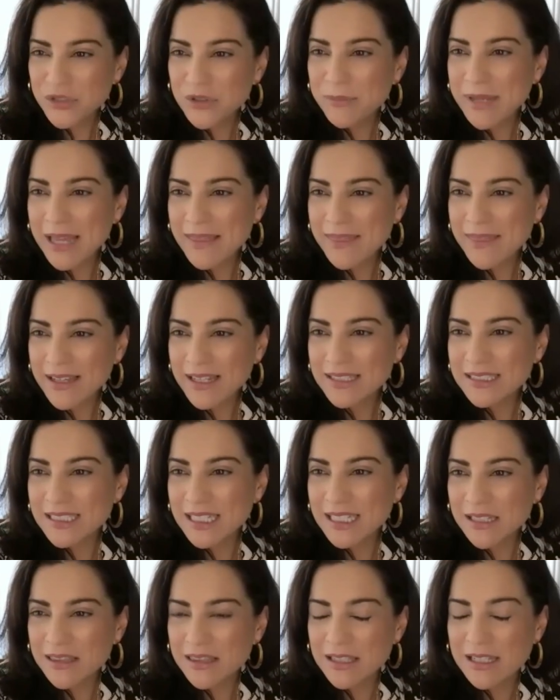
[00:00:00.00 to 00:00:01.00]
I mean, I think it's
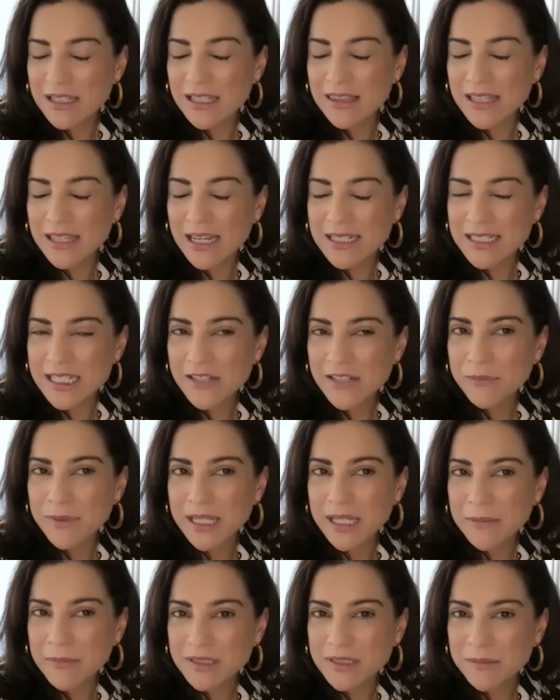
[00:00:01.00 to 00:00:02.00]
like the, the idea of
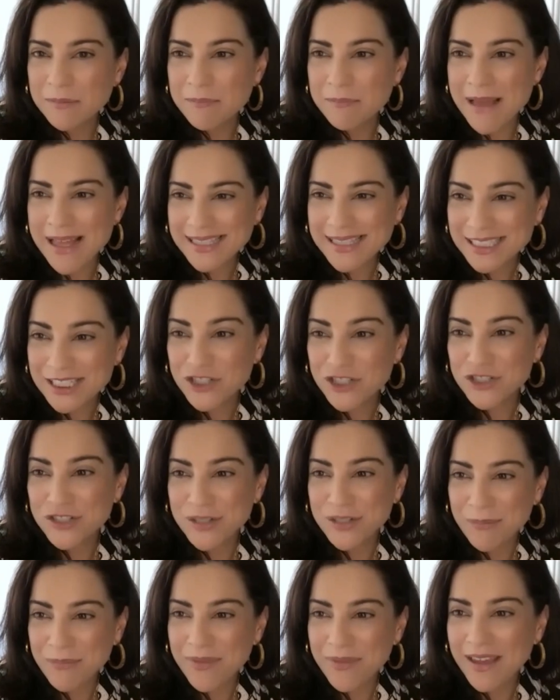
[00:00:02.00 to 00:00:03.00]
being able to message
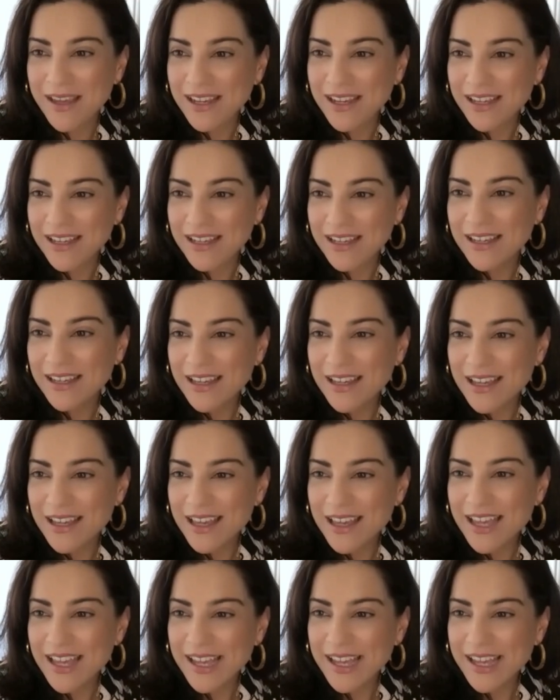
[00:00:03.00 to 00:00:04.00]
something
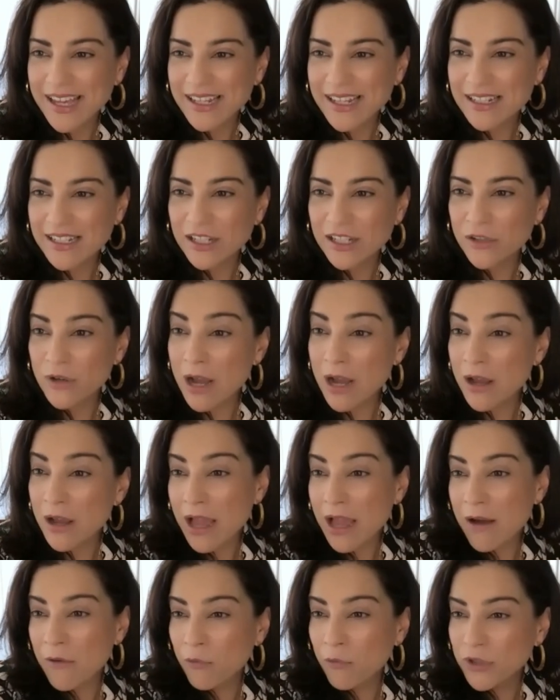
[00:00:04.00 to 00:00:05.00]
and, you know,
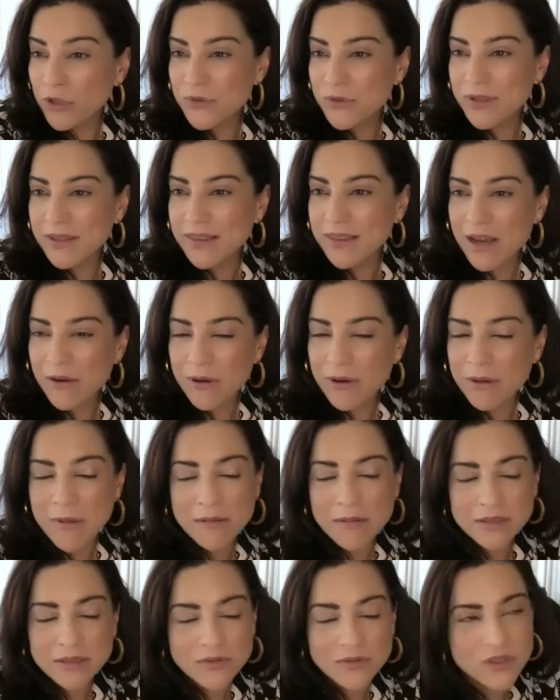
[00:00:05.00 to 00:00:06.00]
I, we're doing that at
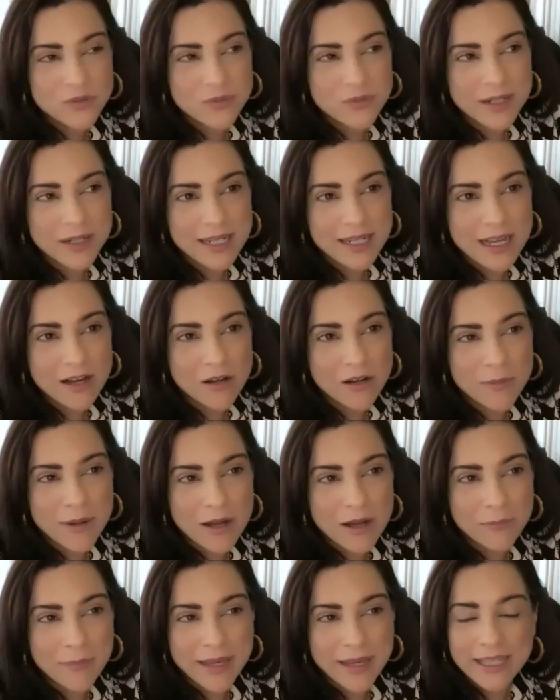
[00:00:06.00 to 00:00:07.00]
Moms First right now
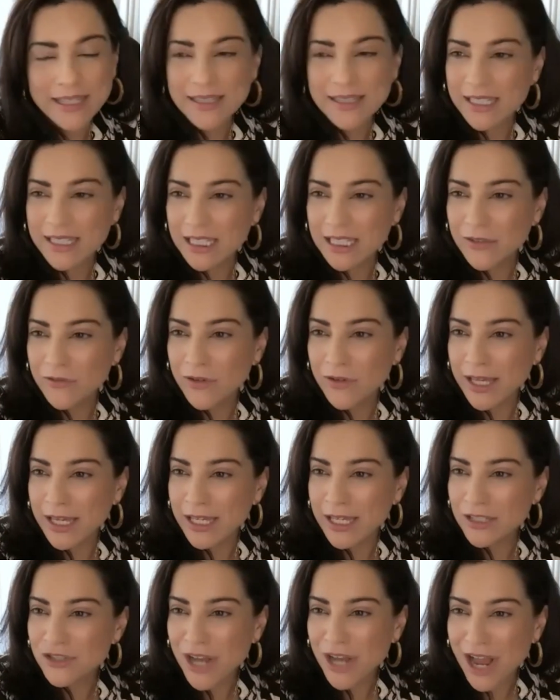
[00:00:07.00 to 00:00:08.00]
about paid leave
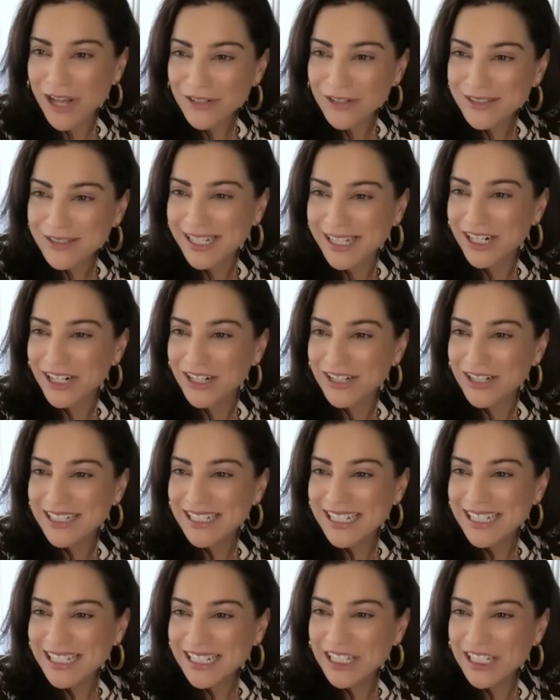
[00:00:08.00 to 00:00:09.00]
and childcare.
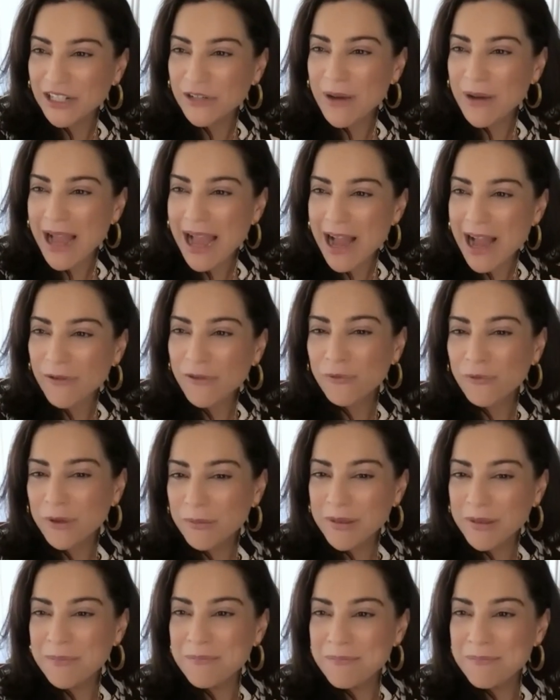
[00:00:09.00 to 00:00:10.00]
You know, how have we
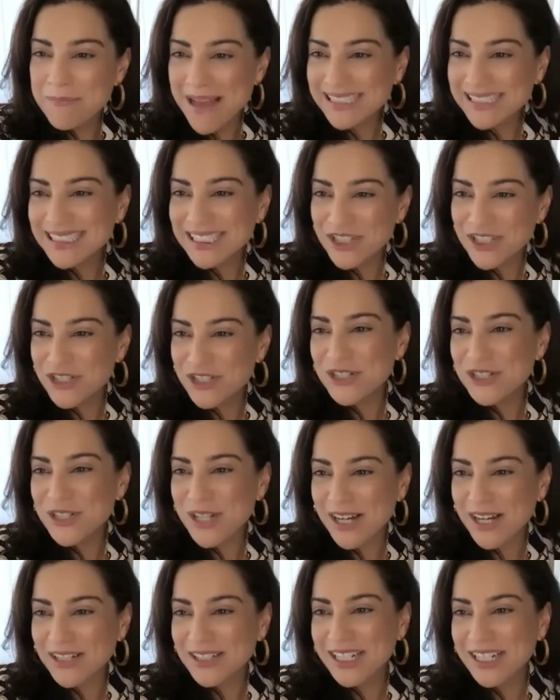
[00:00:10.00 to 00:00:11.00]
been messaging
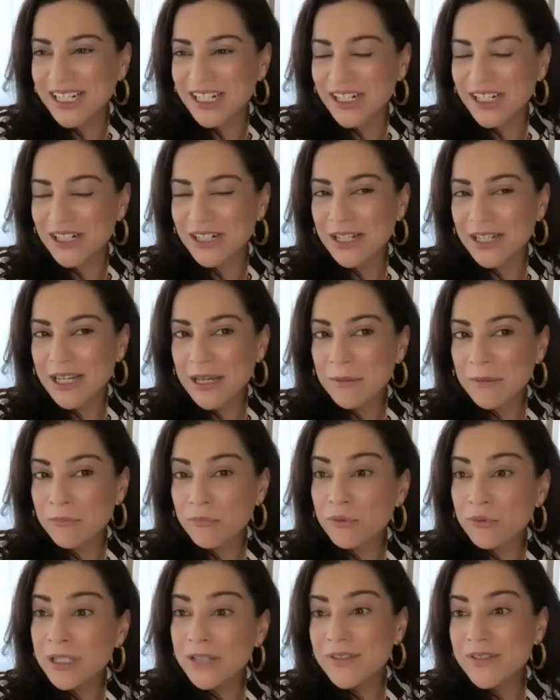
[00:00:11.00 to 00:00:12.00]
childcare
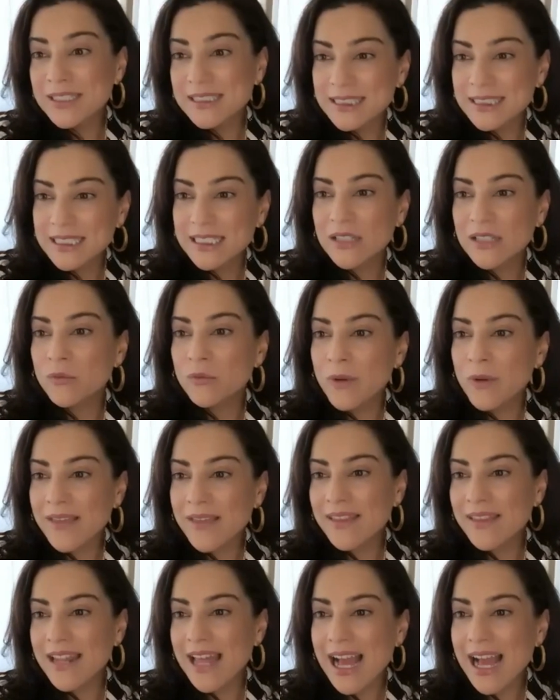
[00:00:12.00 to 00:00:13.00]
previously in a way
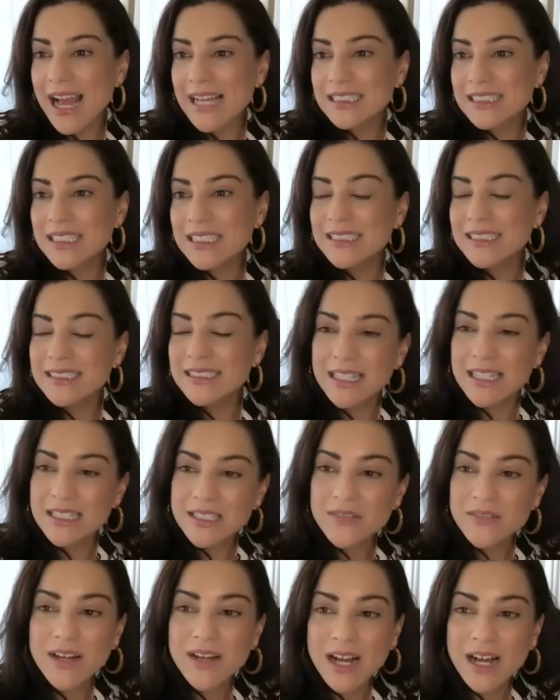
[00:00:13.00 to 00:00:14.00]
that hasn't
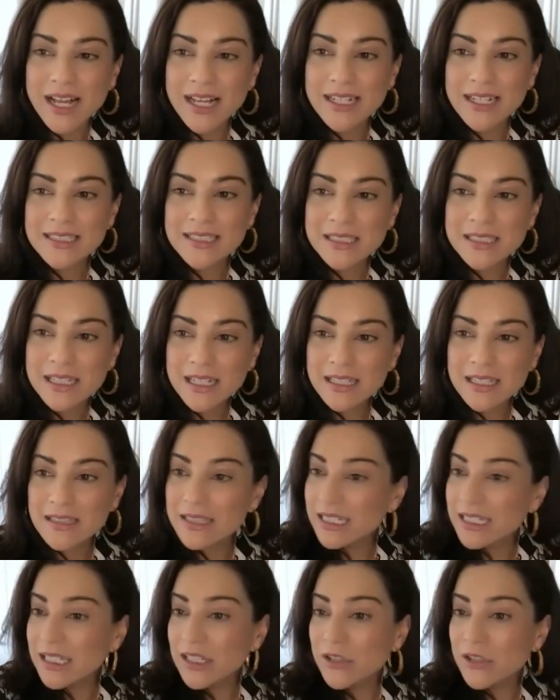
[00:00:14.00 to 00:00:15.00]
incentivized
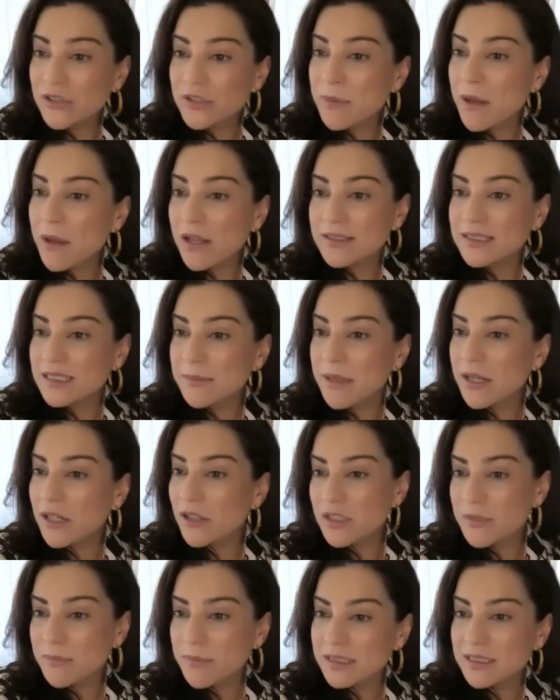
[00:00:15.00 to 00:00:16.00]
leaders,
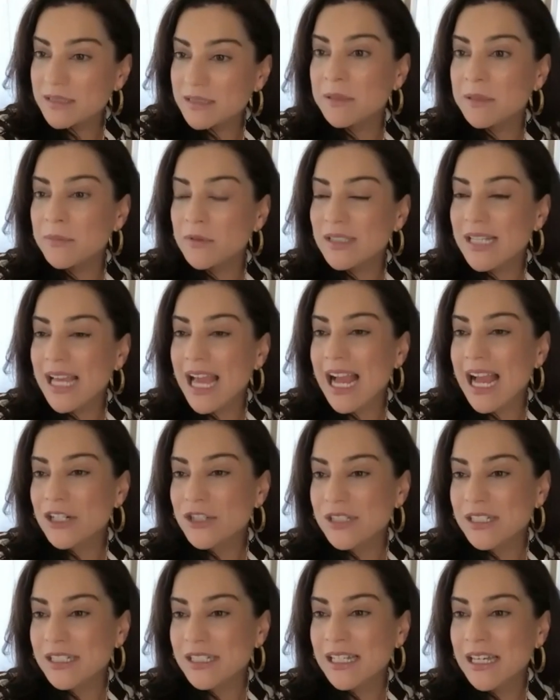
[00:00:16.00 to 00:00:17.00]
policymakers, business people to
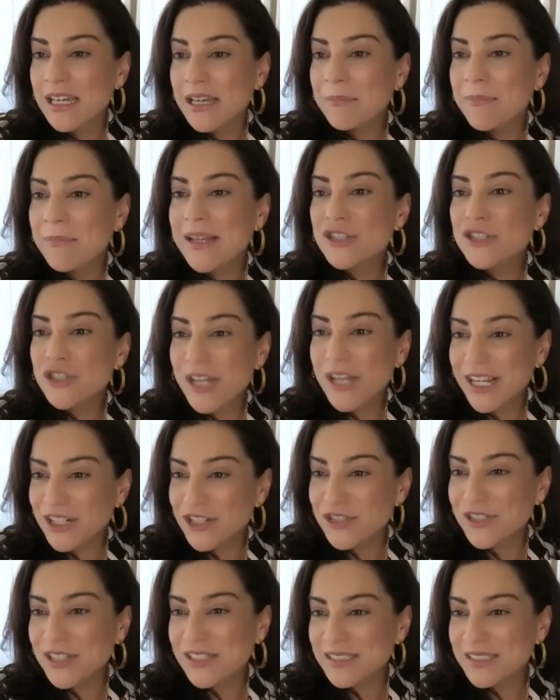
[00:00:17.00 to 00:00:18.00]
actually make
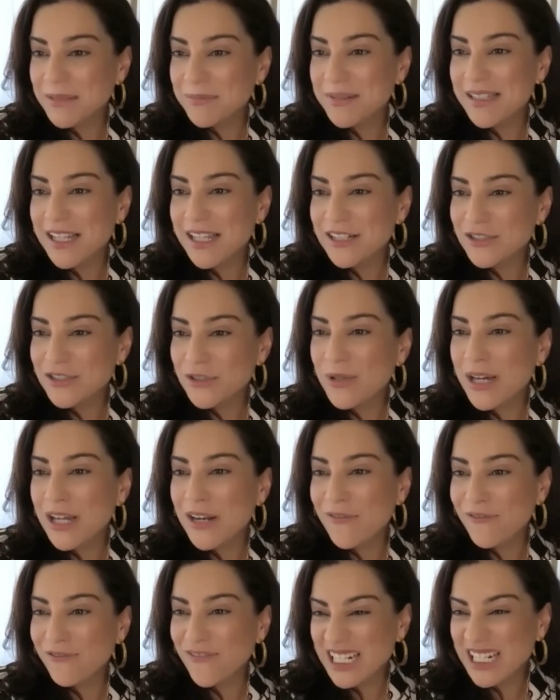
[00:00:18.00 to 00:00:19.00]
changes on something that is so kind
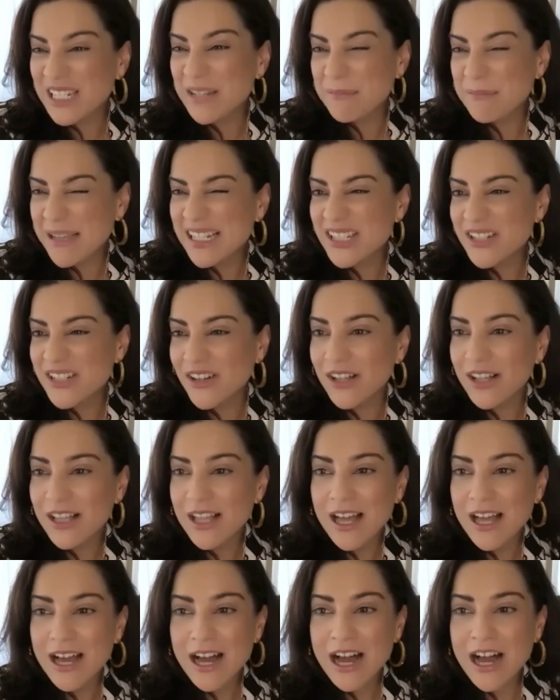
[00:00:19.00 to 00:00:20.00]
of fundamental?
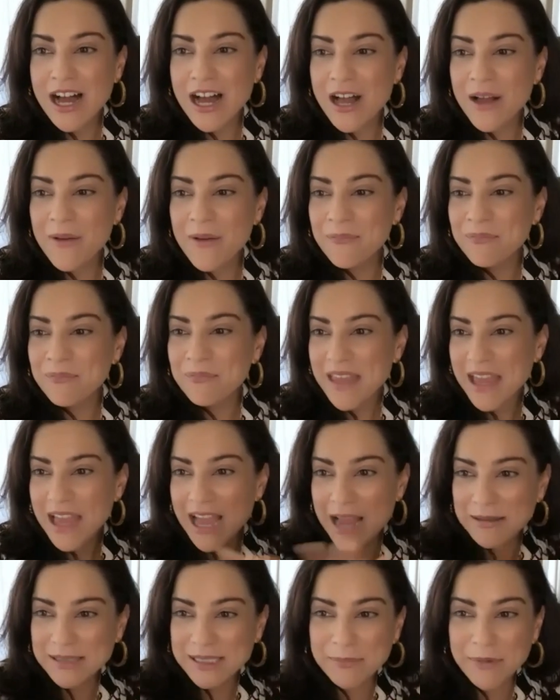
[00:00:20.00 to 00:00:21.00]
Um,
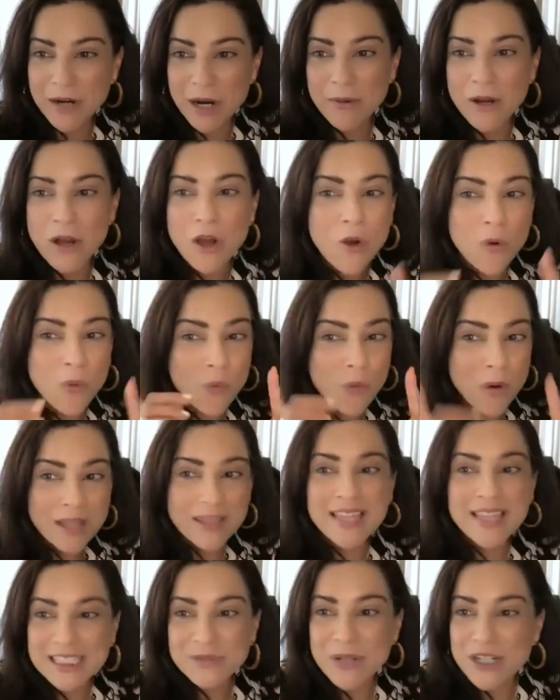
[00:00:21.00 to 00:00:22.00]
I see Barbara. One
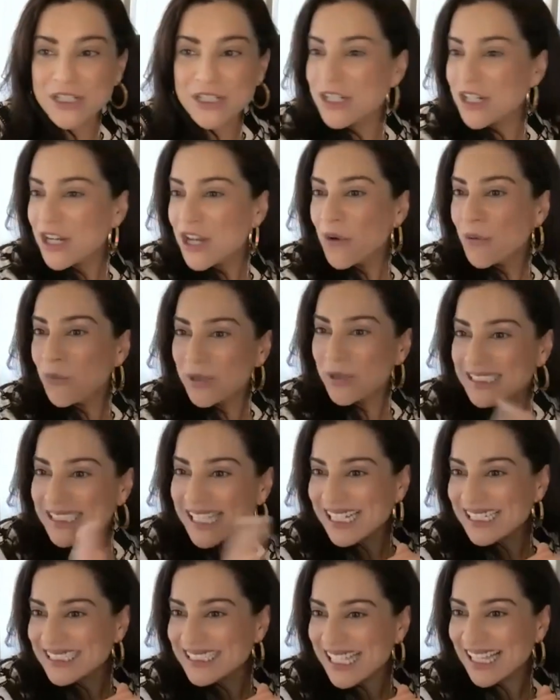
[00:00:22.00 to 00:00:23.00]
last question. What's
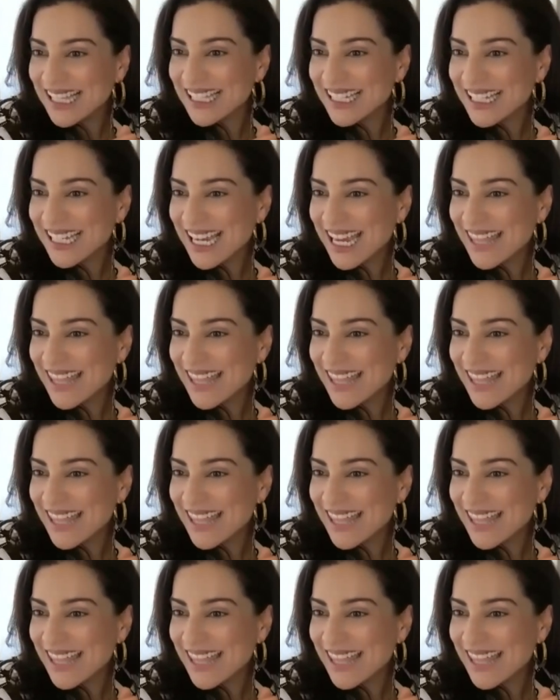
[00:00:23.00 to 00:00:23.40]
next, Sally?